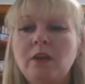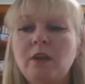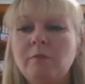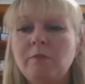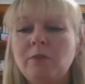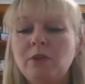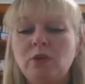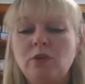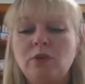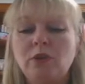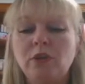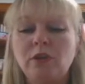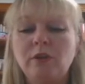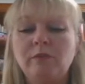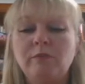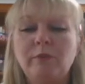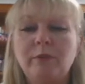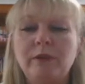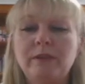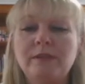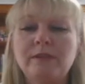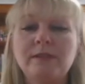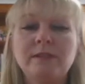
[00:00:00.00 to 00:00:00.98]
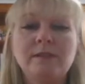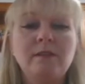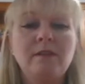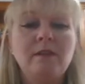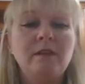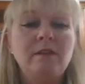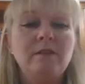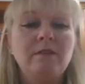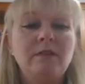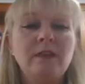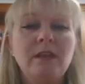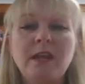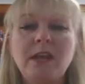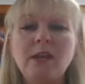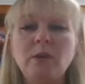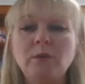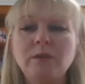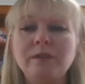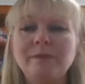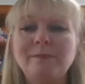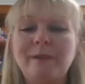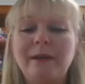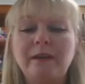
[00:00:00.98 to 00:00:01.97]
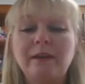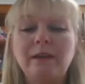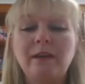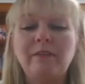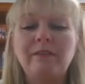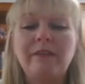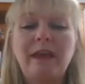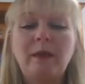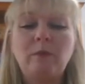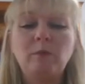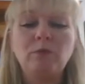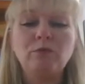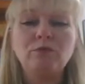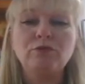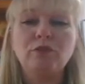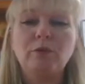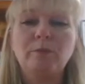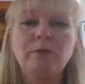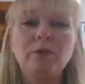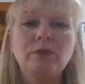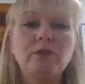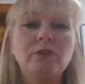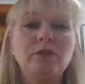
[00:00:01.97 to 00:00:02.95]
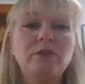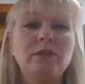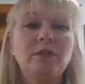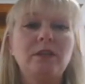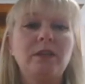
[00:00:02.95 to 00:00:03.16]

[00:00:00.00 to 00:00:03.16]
But you can press the equals button and that will drop you to the